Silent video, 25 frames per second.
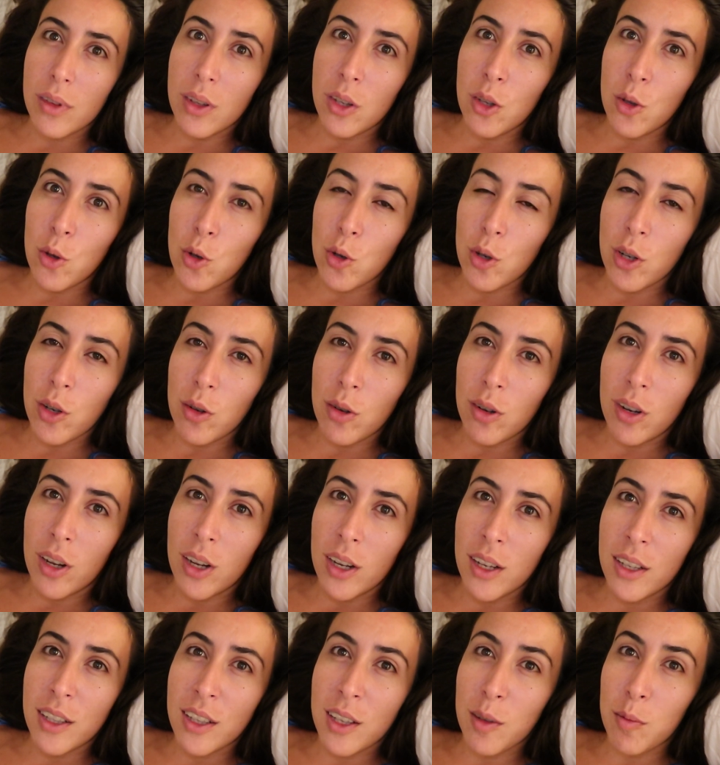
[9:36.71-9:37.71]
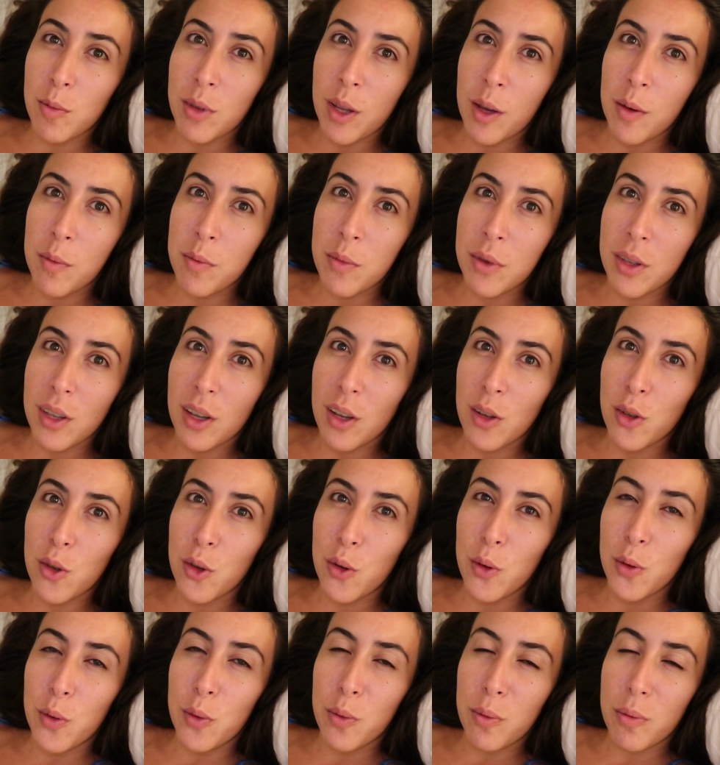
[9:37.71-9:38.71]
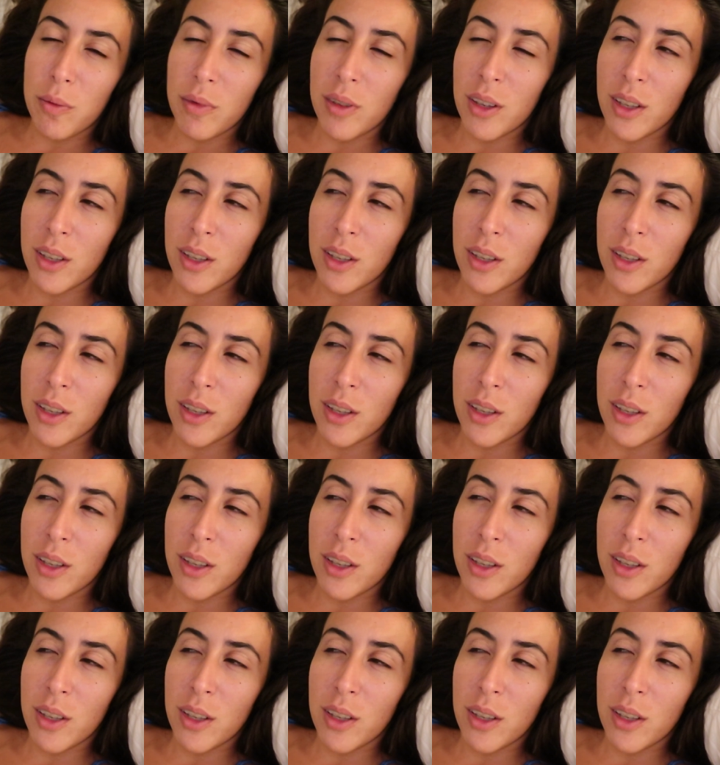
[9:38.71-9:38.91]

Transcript: usually online sometimes I do